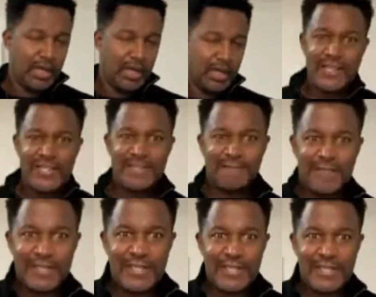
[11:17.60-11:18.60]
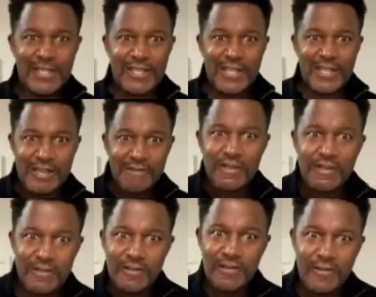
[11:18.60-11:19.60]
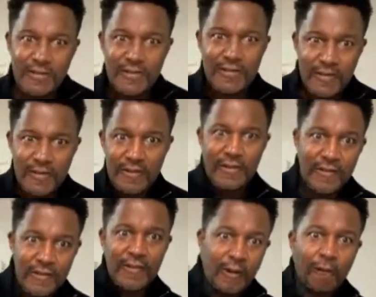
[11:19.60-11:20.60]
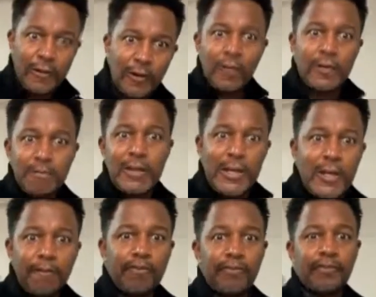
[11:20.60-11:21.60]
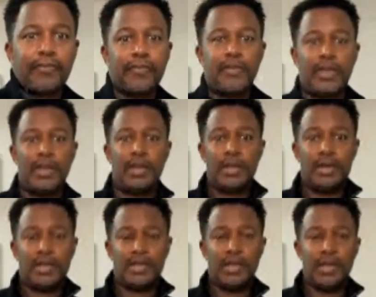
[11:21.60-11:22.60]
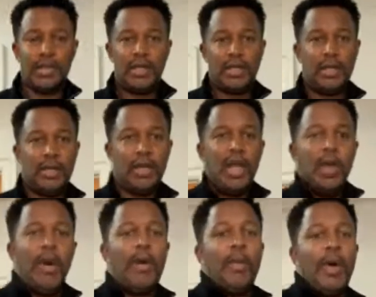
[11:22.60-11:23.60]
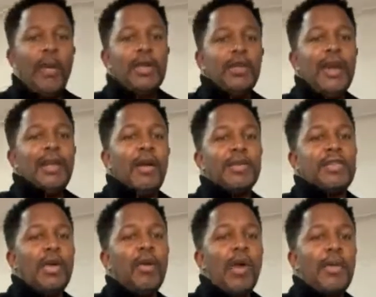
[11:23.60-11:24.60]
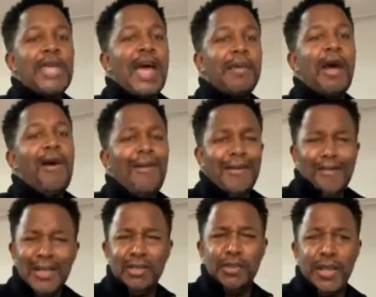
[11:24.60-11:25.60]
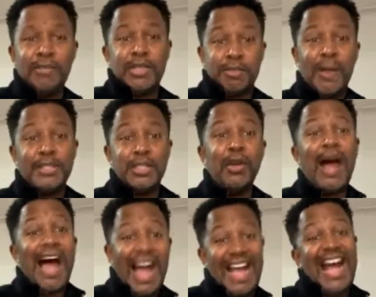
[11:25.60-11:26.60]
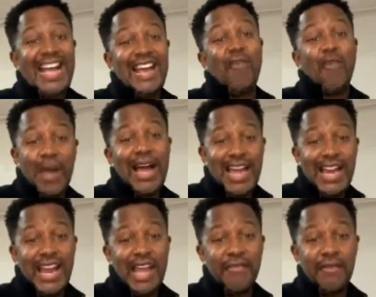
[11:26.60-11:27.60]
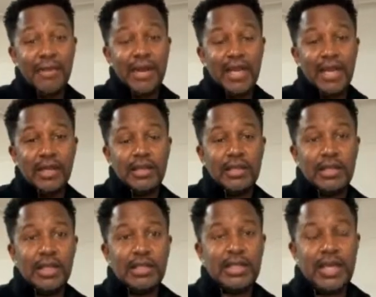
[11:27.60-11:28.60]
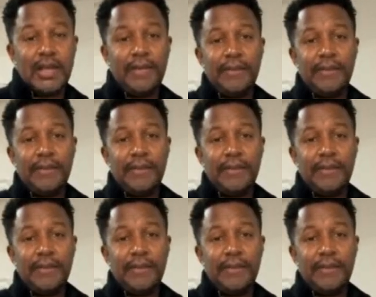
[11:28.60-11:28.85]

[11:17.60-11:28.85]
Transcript: It's the I'm stabbing you. And I want you to know it's me. It's the what you ain't know, you don't know what's happening. Oh, what you think I'm just punching you? I got a knife in my hand. Yeah, it's that.